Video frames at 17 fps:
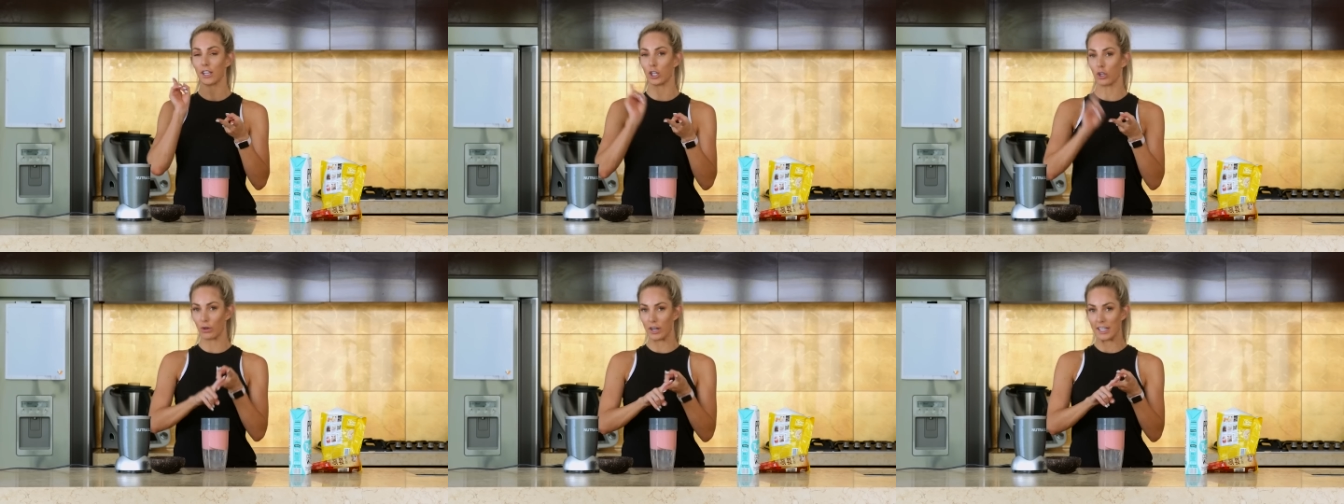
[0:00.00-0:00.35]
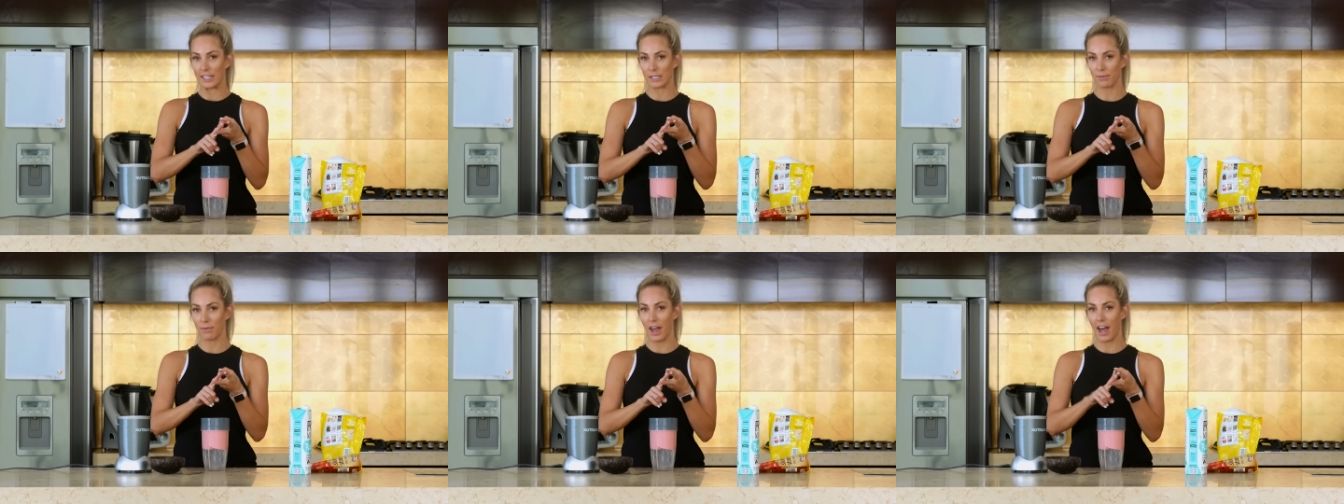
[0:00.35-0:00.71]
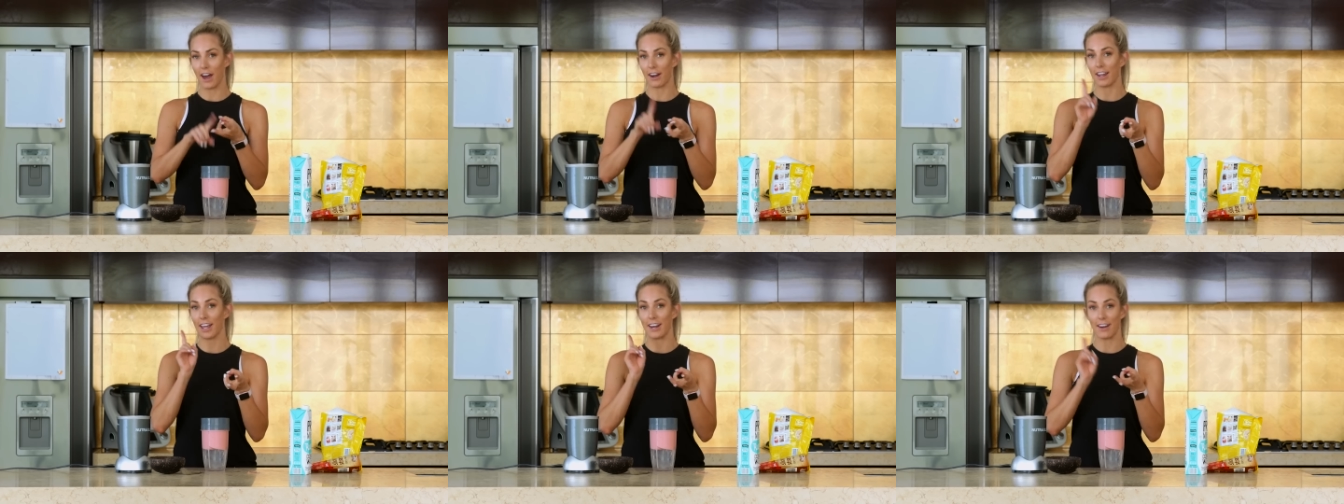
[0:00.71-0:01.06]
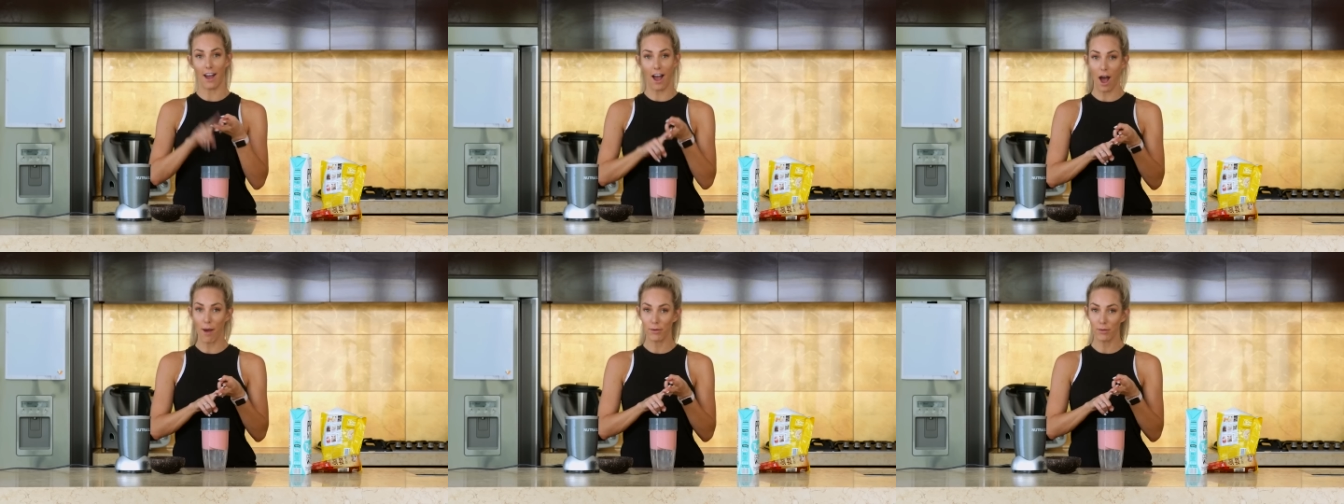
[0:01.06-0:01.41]
the greens powder, and
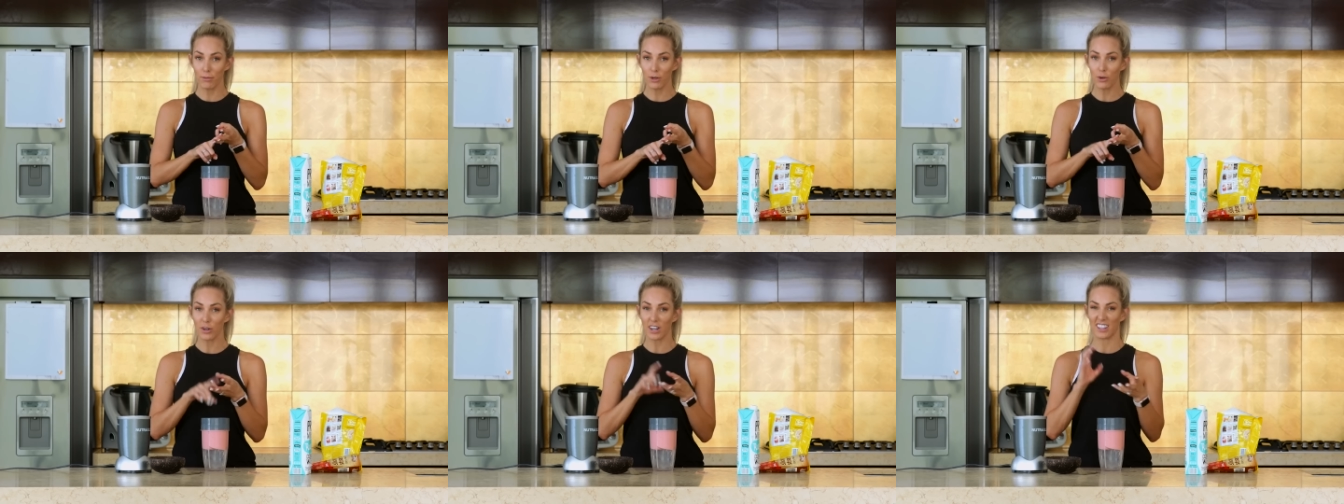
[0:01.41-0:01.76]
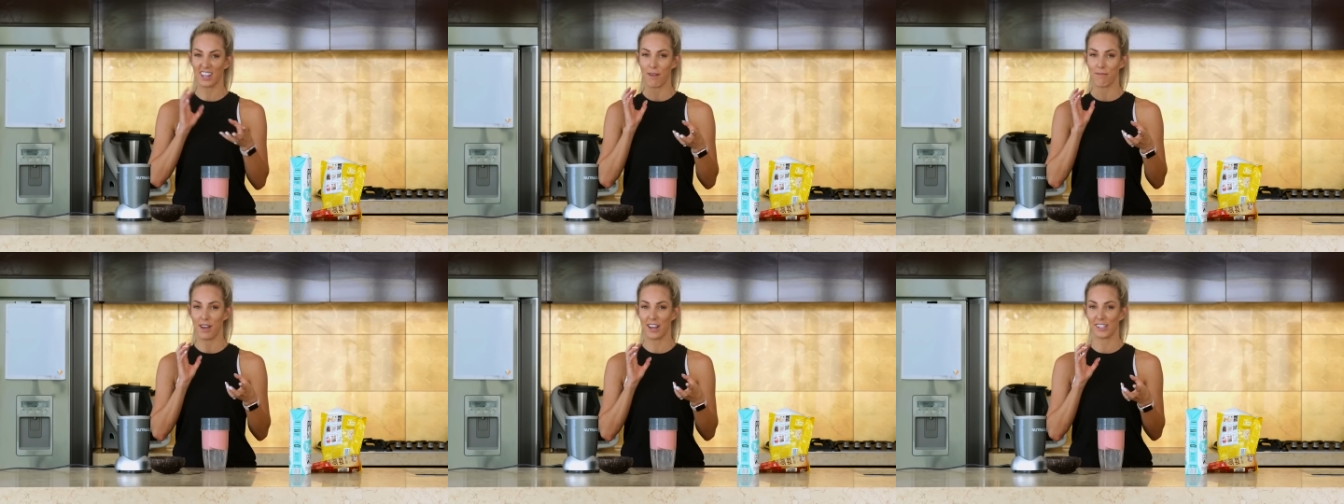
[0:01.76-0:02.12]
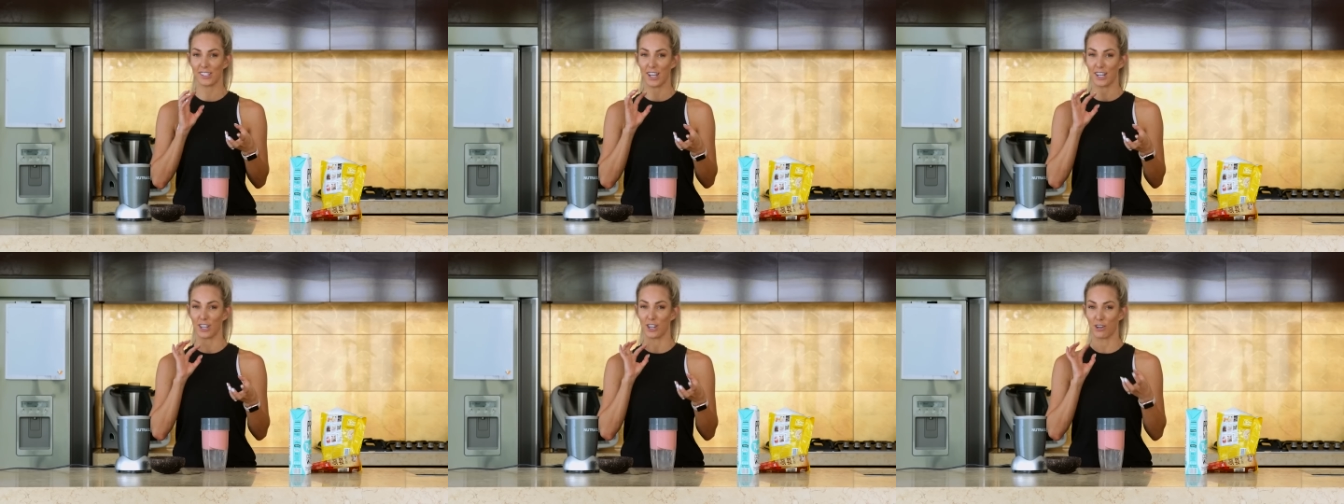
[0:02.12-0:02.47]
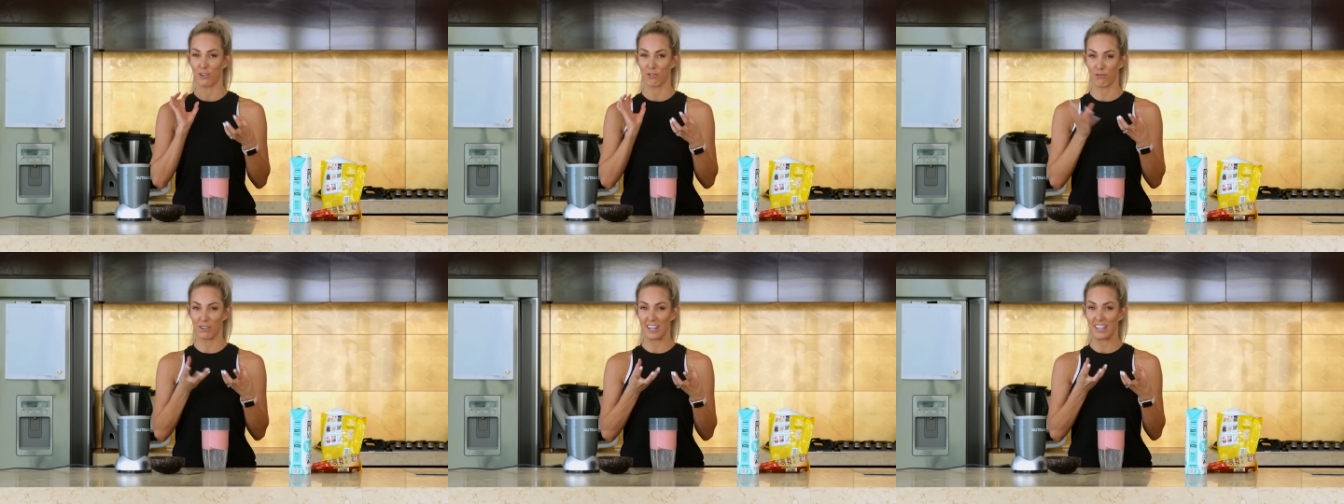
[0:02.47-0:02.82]
almond milk, and that makes like a
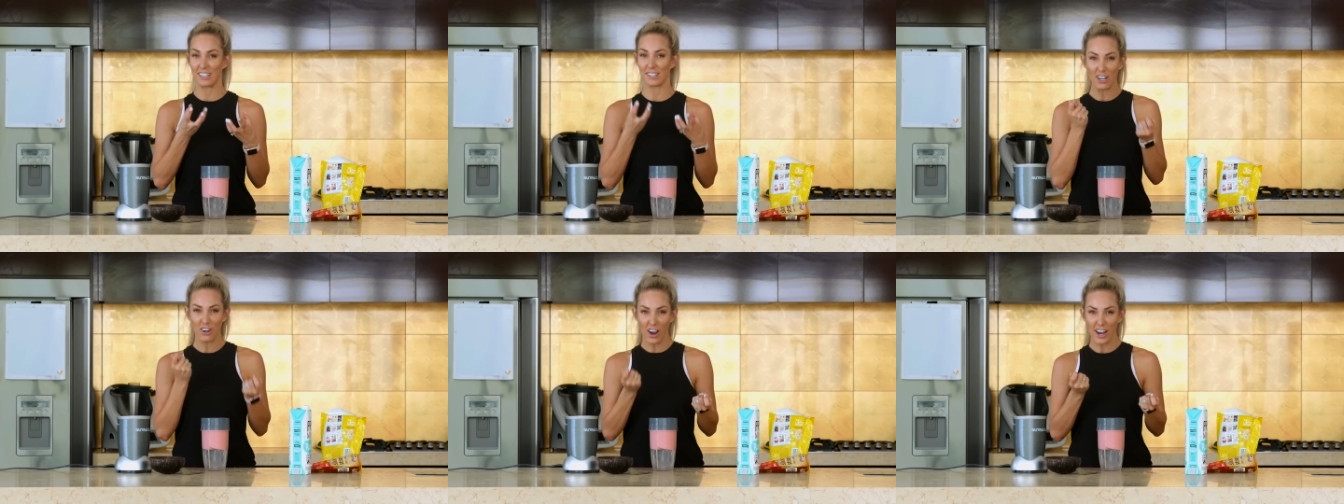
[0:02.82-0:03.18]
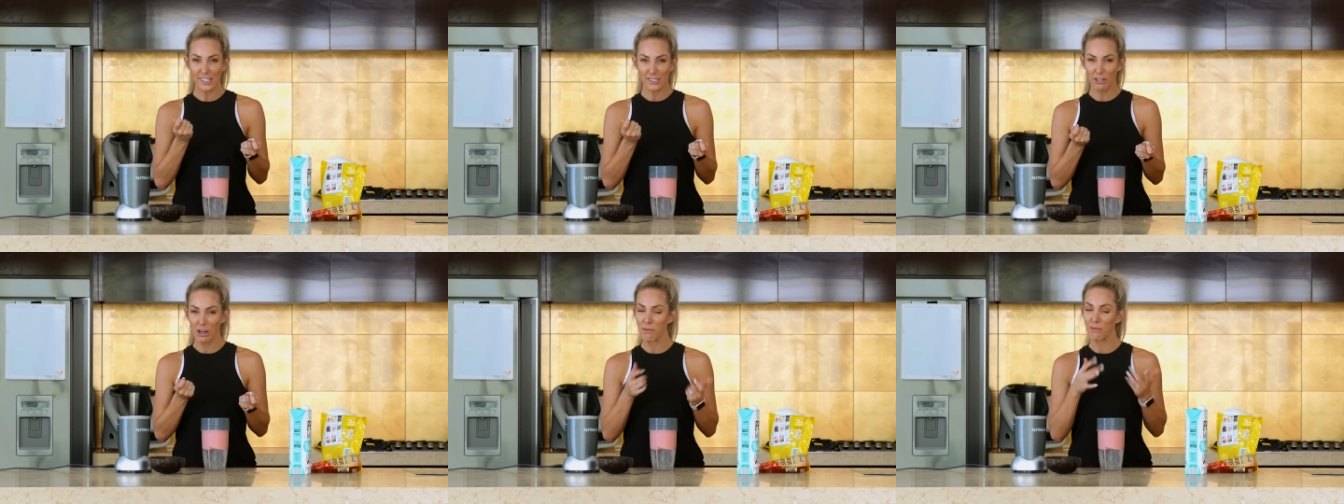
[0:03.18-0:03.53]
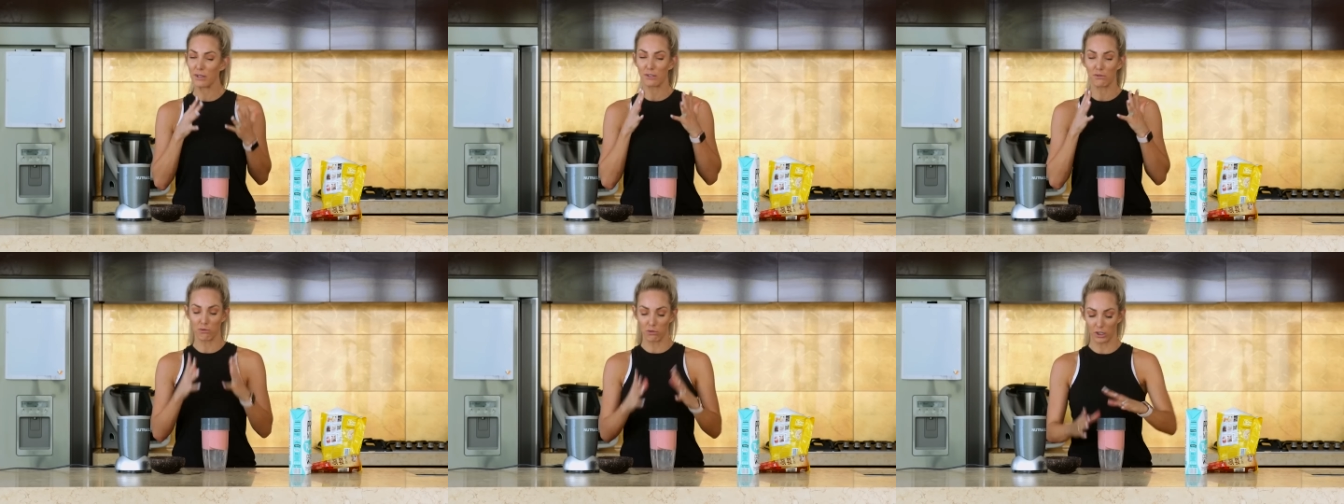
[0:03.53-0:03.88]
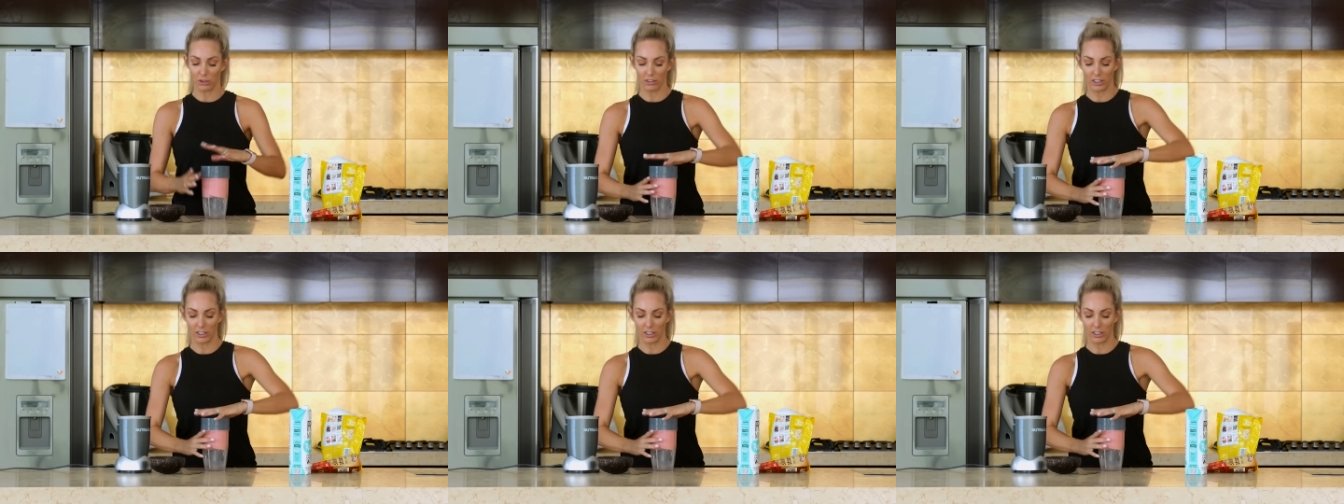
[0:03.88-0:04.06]
green ice cream that's really,